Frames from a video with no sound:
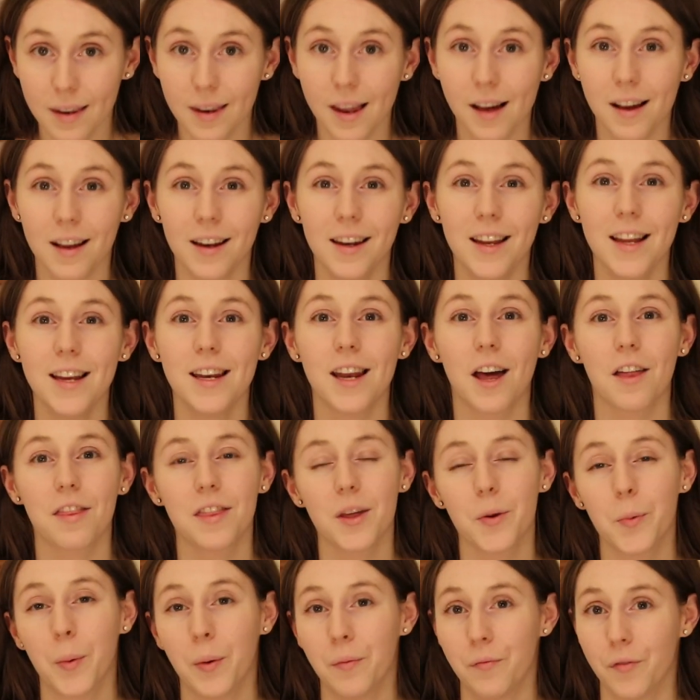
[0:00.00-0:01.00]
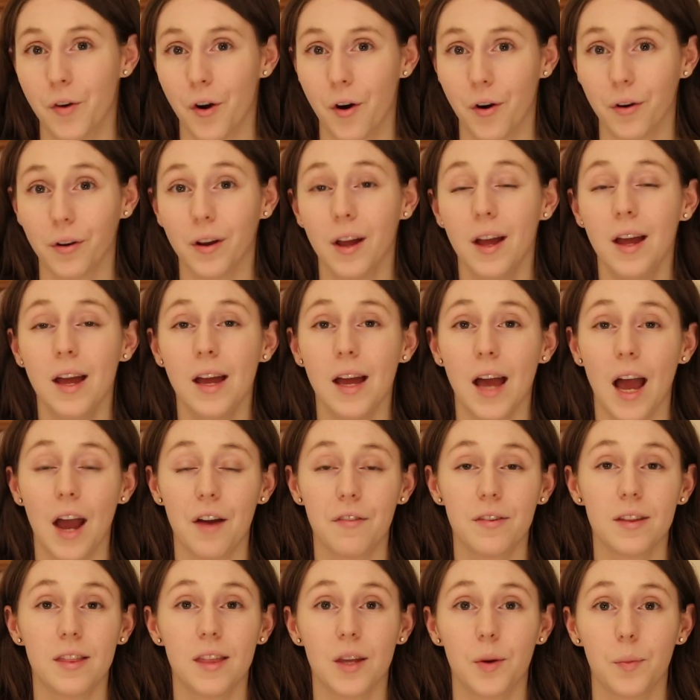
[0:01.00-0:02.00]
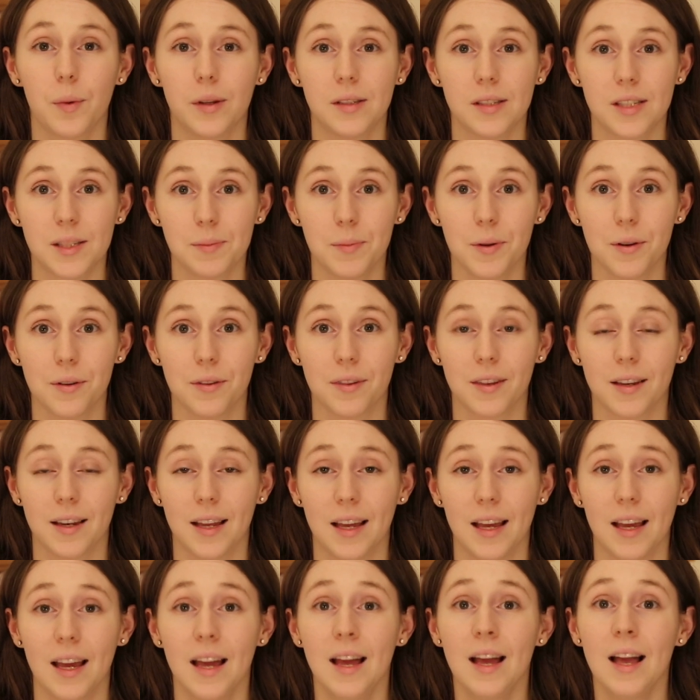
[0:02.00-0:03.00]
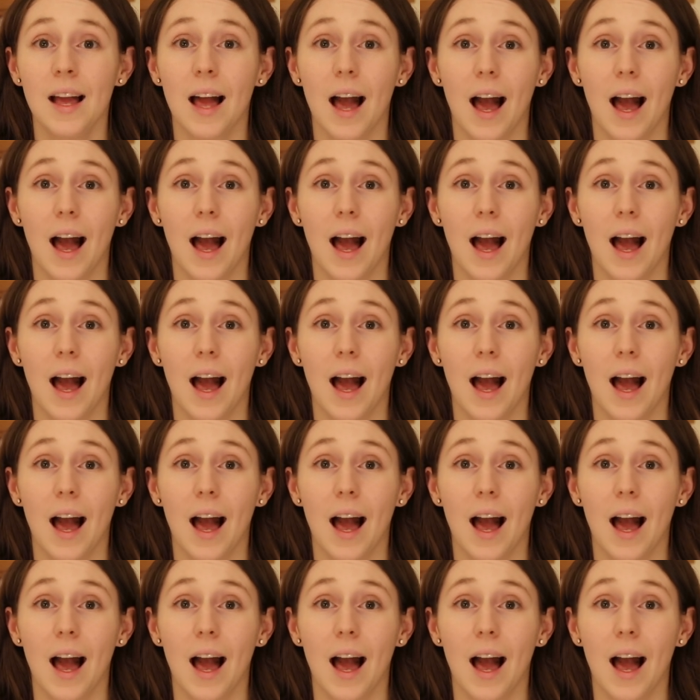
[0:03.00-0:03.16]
Luckily nothing went wrong, everything went smoothly